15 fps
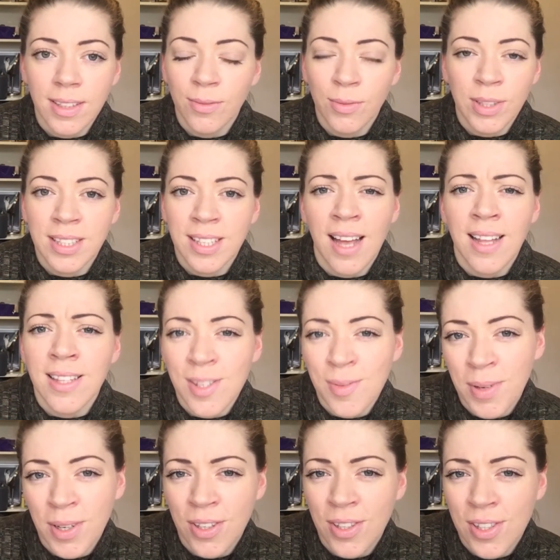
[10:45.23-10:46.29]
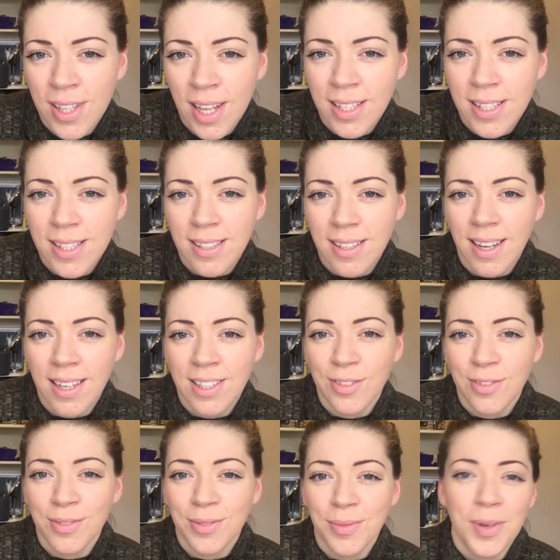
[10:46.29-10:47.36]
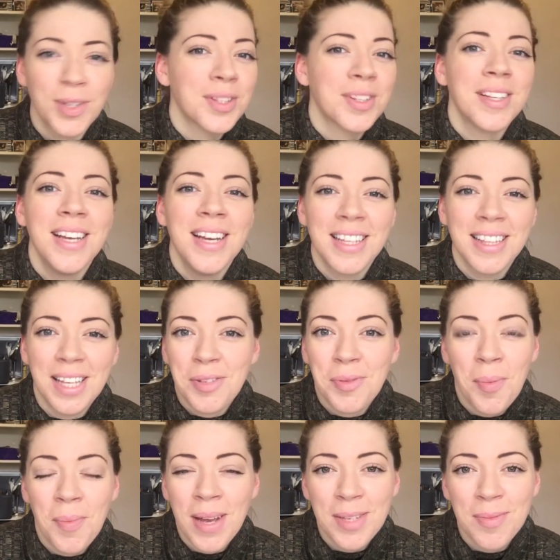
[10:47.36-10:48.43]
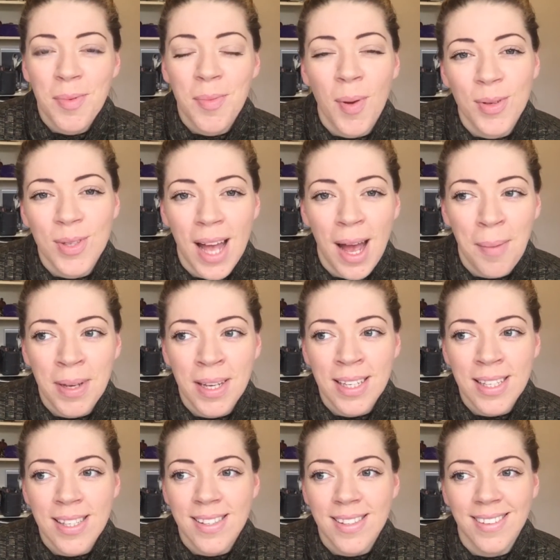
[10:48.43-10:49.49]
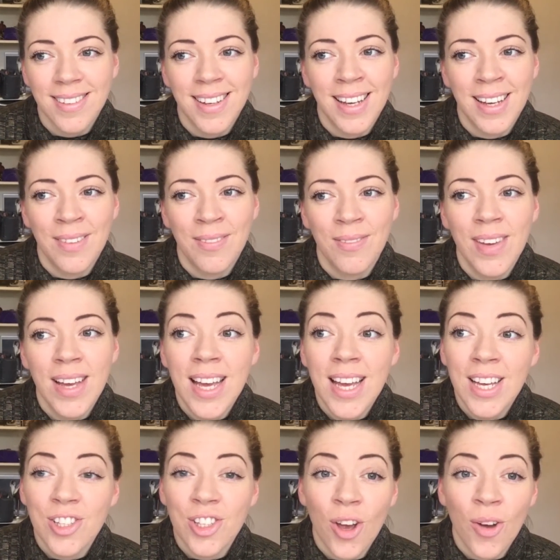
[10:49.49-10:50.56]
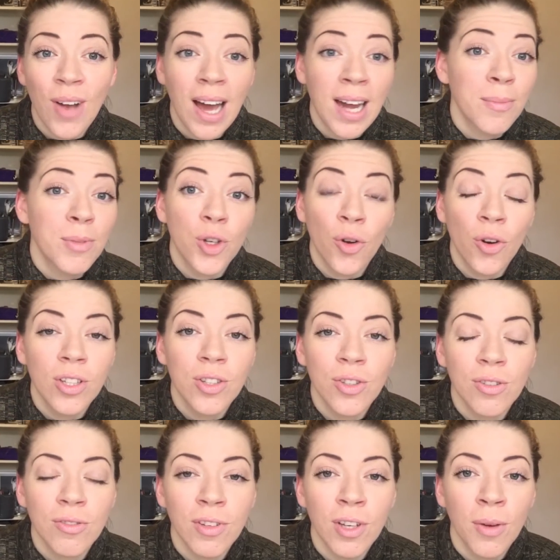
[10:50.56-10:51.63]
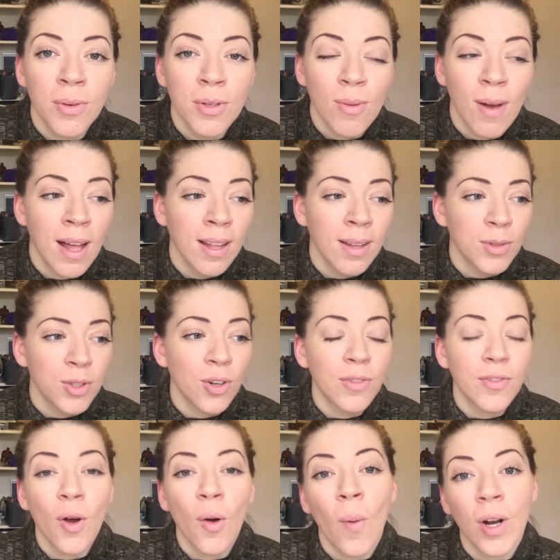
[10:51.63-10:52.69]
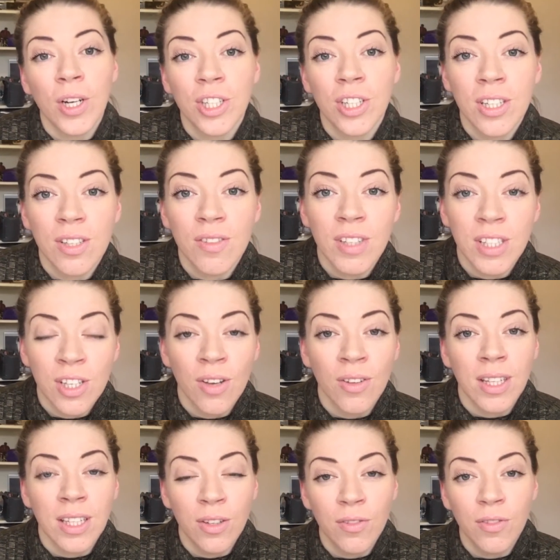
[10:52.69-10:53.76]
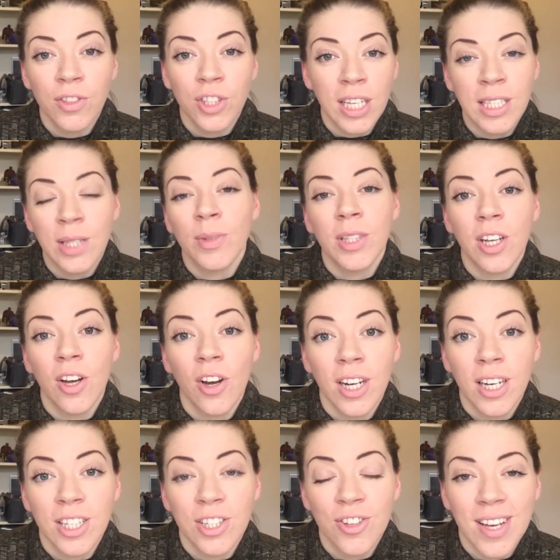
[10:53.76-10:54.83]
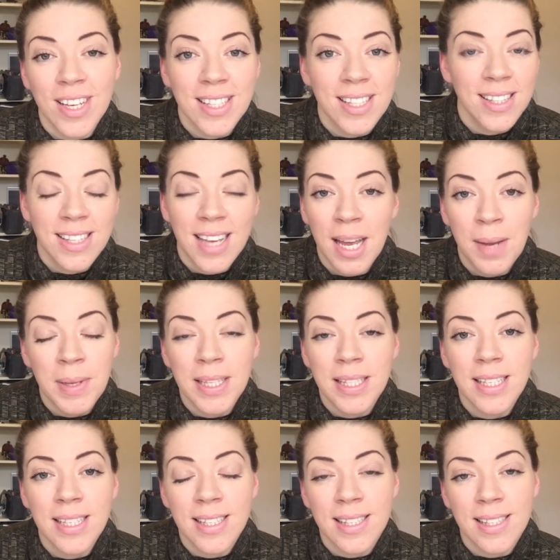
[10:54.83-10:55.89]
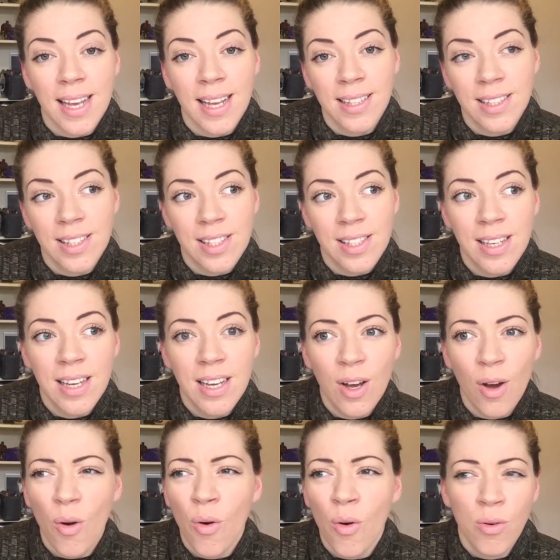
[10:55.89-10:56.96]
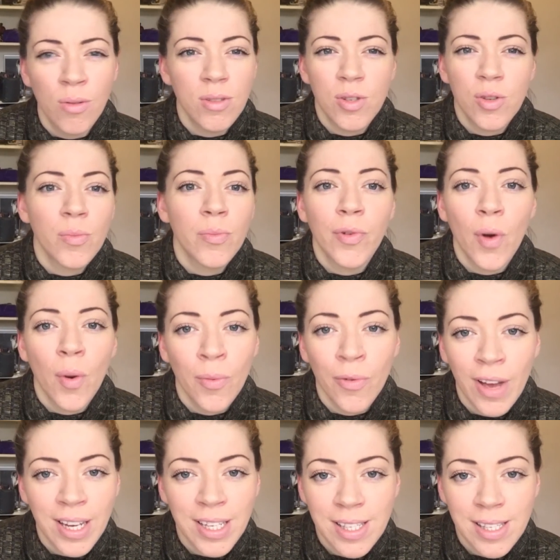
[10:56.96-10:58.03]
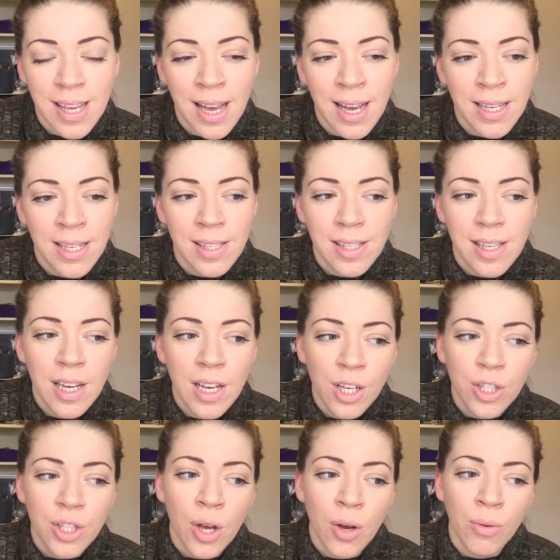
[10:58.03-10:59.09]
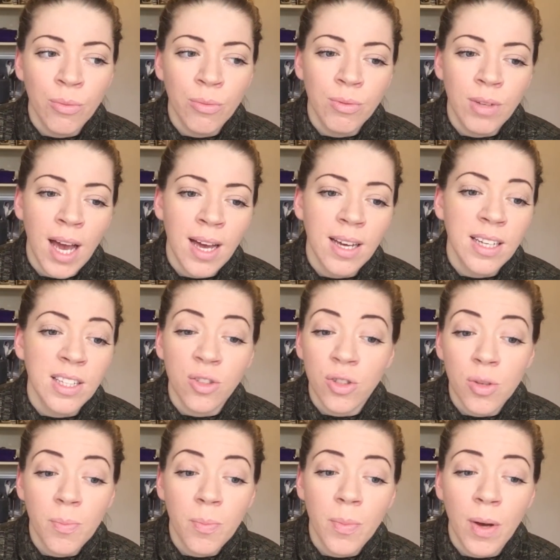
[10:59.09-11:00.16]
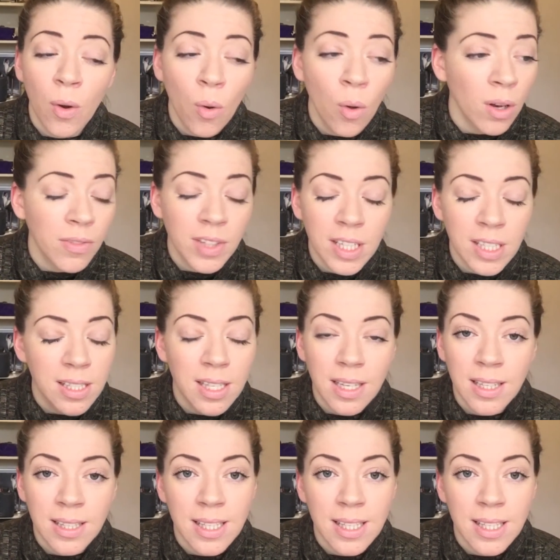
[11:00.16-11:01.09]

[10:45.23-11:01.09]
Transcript: with dance, because that's kind of what makes me most happiest. So, and I'm sure it does for you as well. I'm sure if you're watching this video, then you've genuinely got an interest in diabetes and dance, or some form of exercise. So yeah, it does. All of these